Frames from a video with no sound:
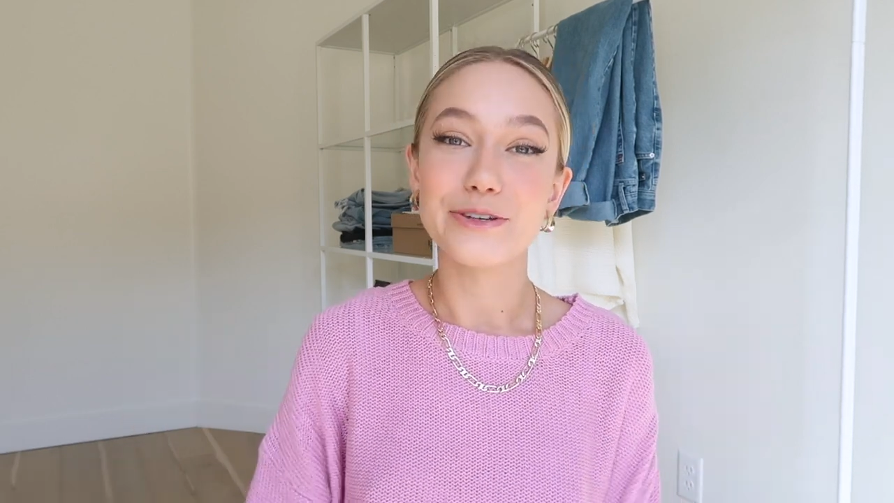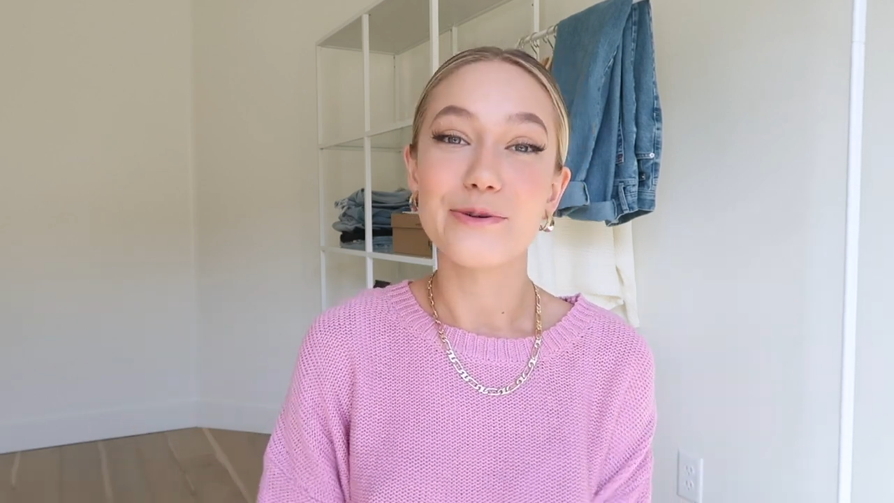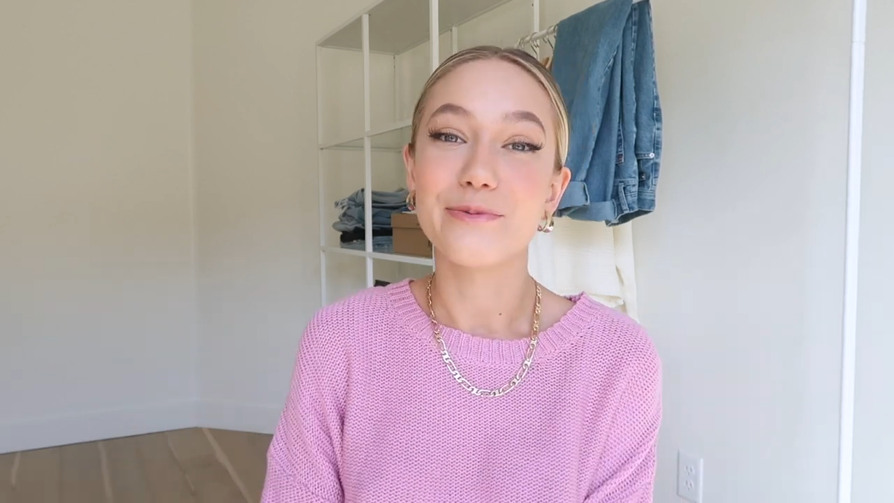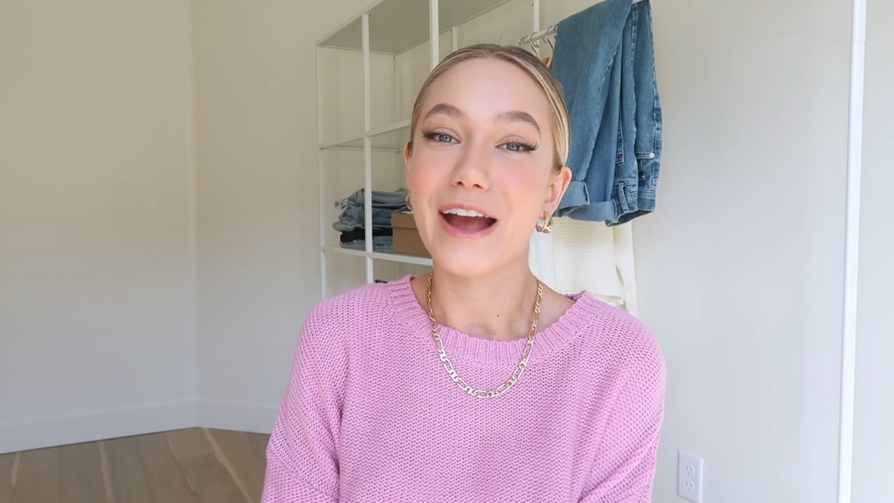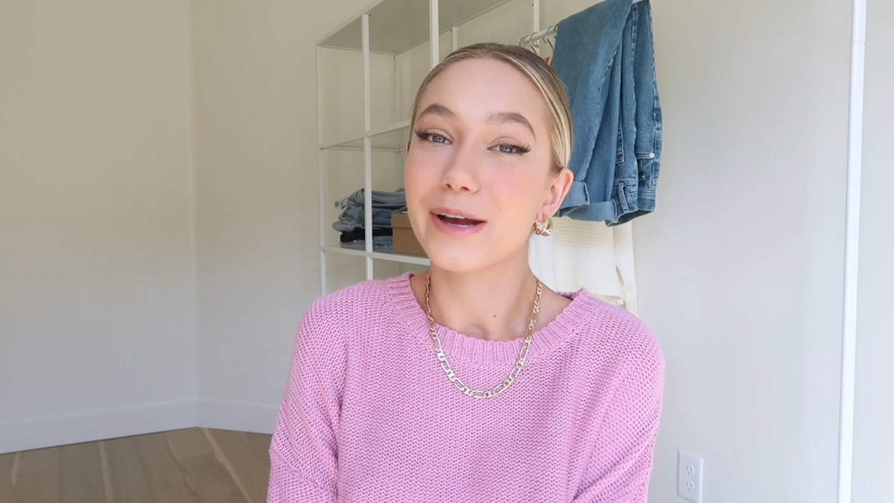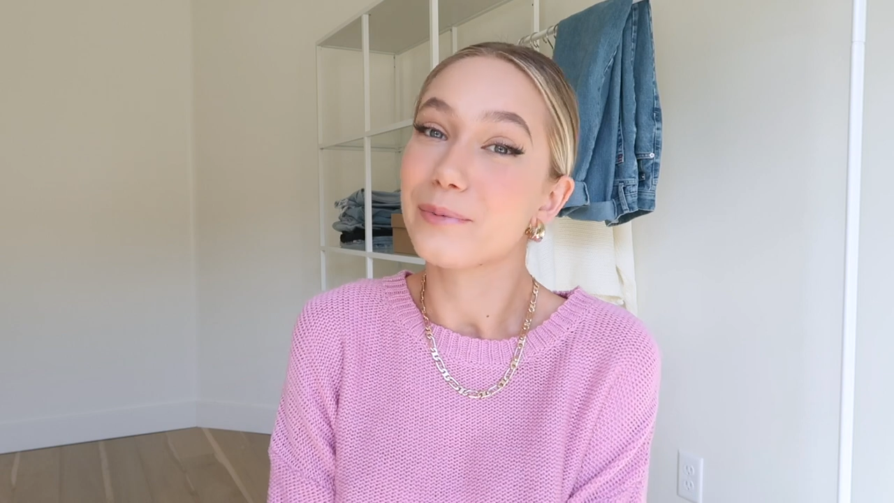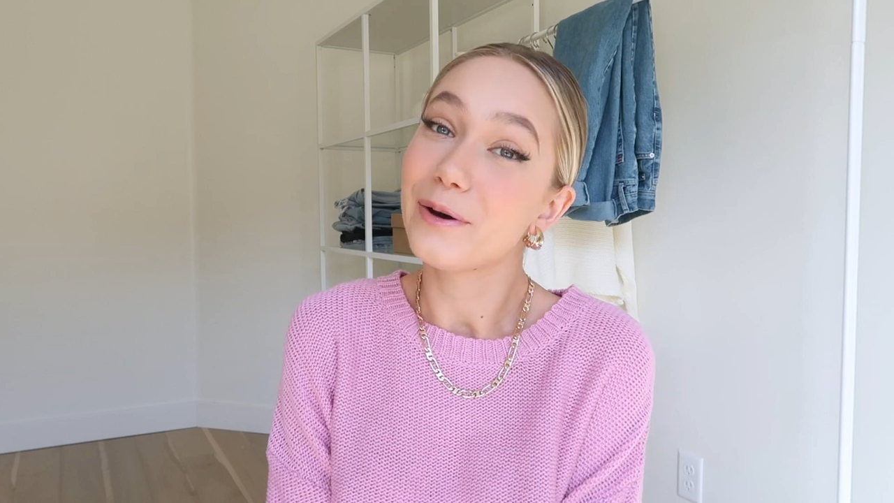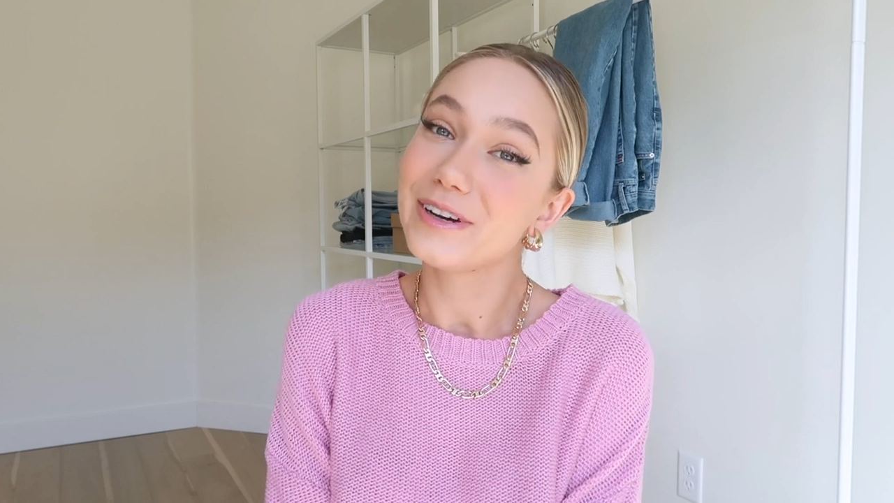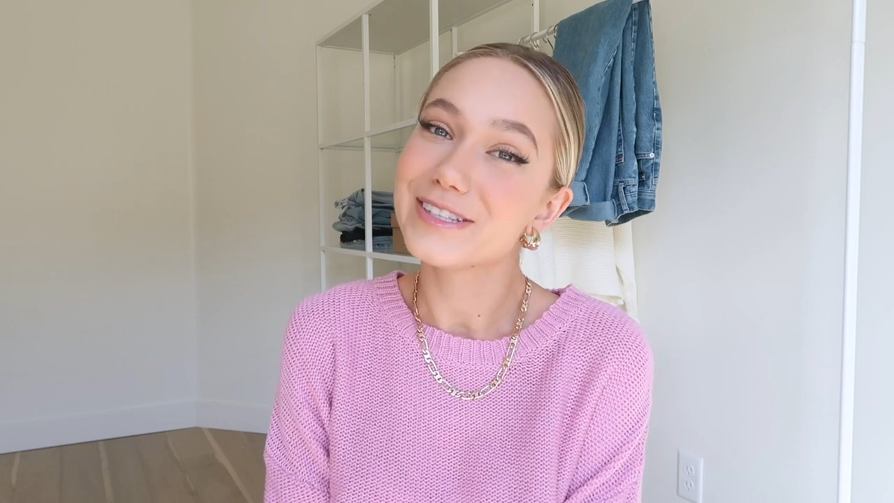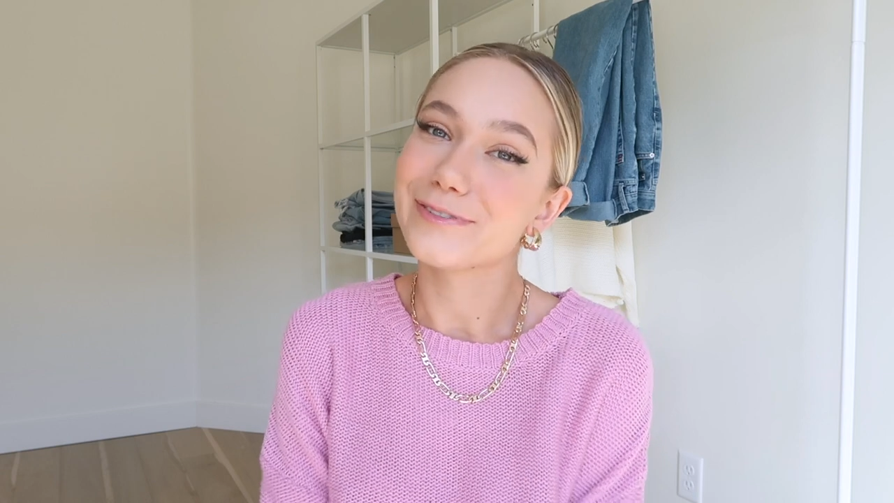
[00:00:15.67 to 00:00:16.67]
to Rag
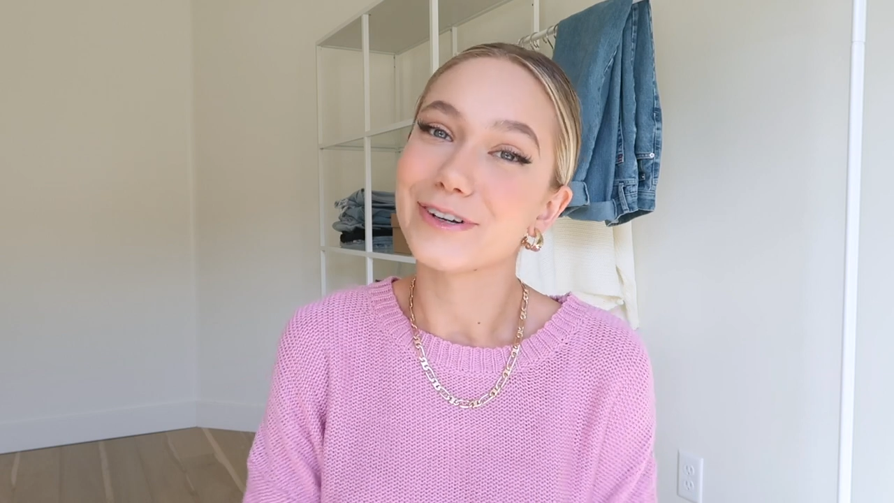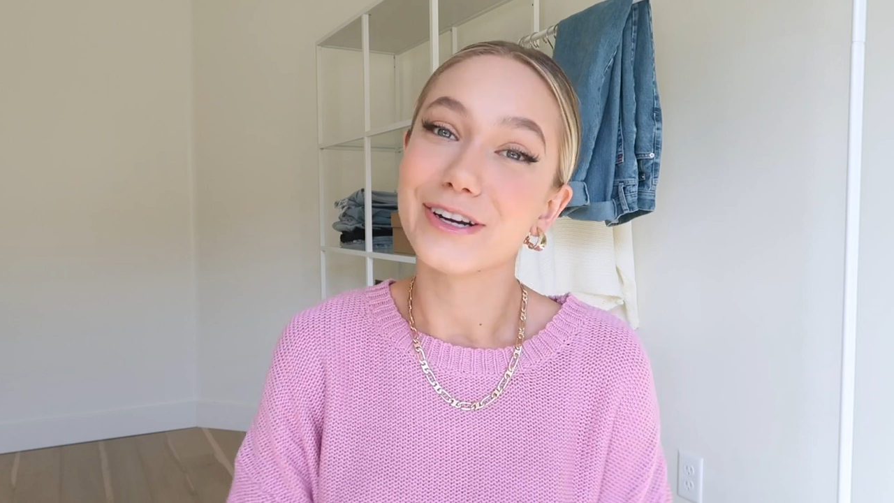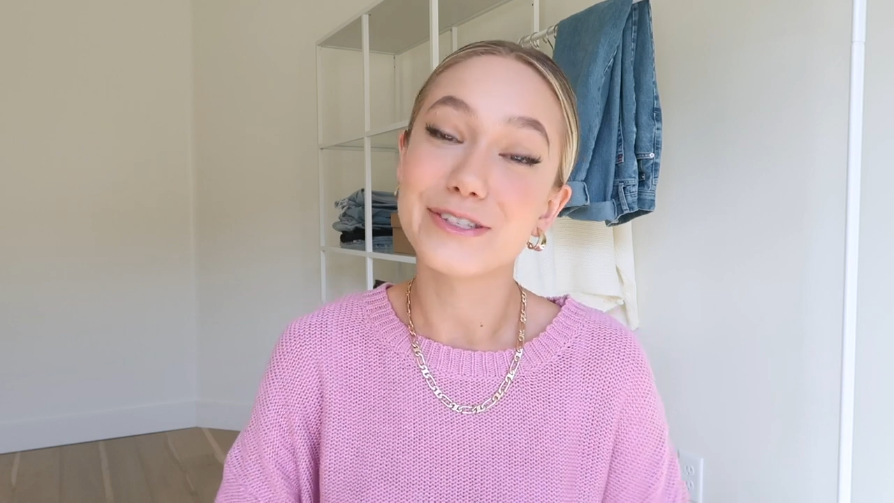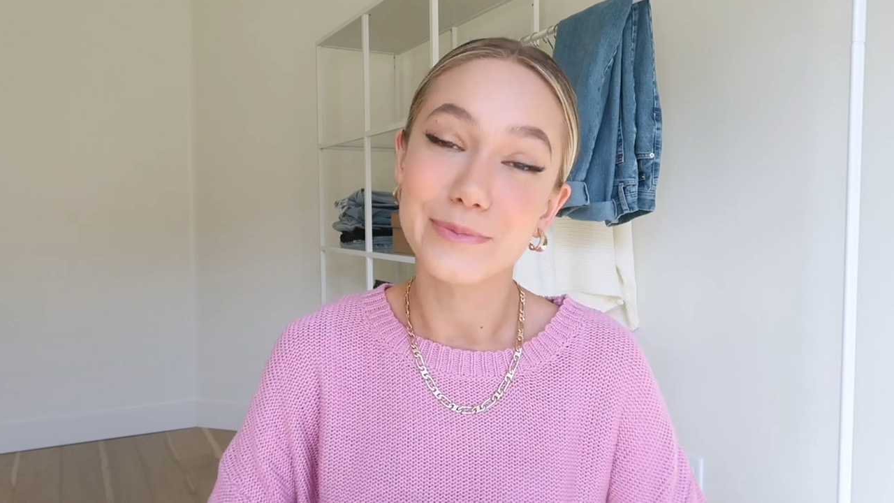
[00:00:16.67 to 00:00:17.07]
Poets for